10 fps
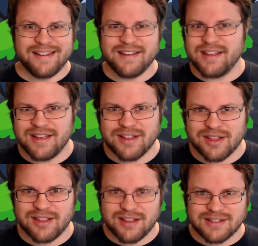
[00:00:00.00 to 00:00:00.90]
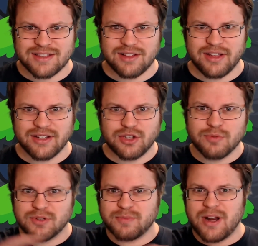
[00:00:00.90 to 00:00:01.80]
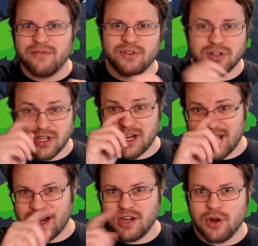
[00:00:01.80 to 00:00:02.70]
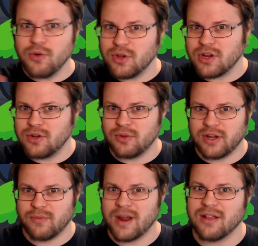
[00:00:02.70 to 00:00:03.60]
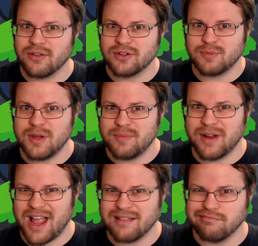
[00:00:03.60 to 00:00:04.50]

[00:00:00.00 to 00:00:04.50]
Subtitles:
it's the like super sped up version, and I know you can do like regular speed, but